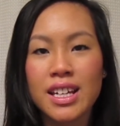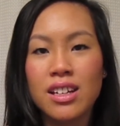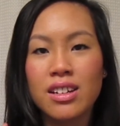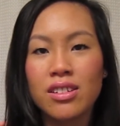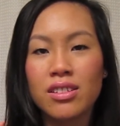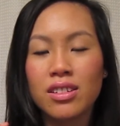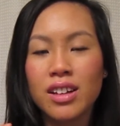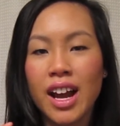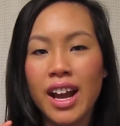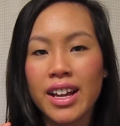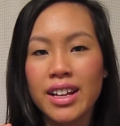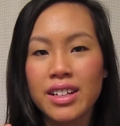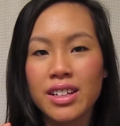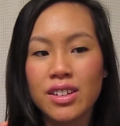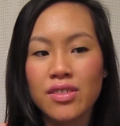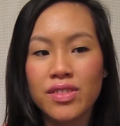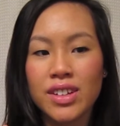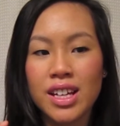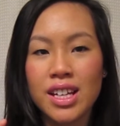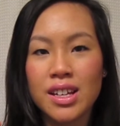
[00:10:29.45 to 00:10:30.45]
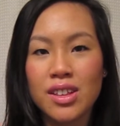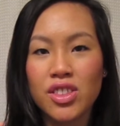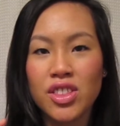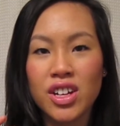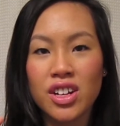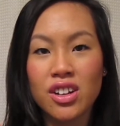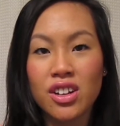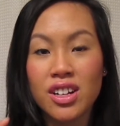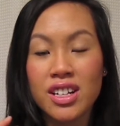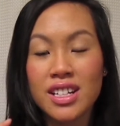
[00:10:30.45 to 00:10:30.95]
It'll kind of get a
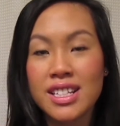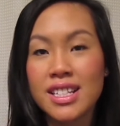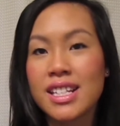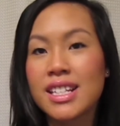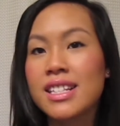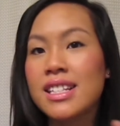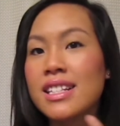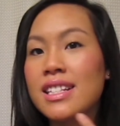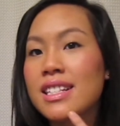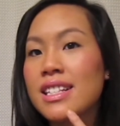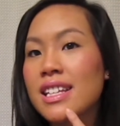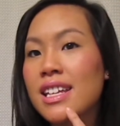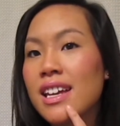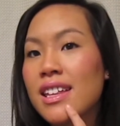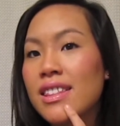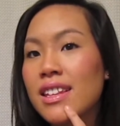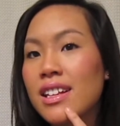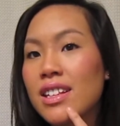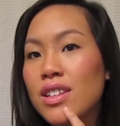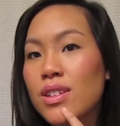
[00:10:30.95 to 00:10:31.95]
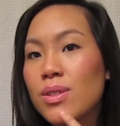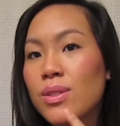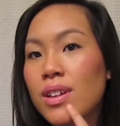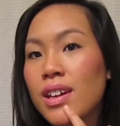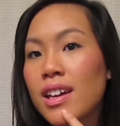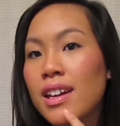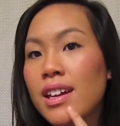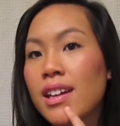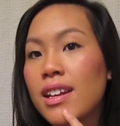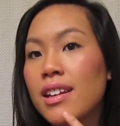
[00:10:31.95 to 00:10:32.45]
thicker consistency, and then you
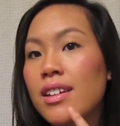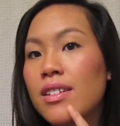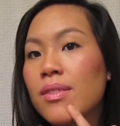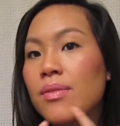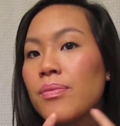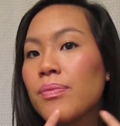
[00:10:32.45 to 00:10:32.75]
can